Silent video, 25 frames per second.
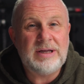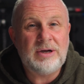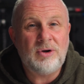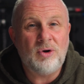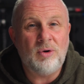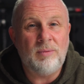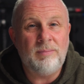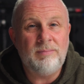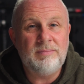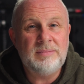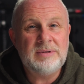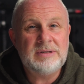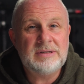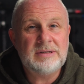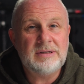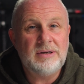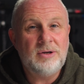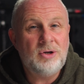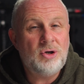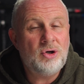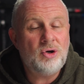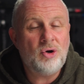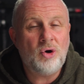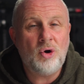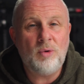he comes,
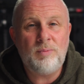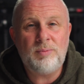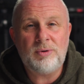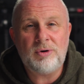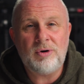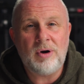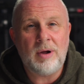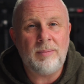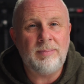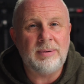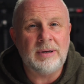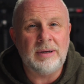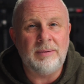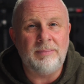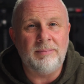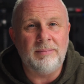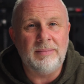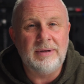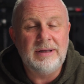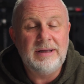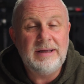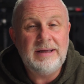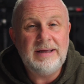no problem.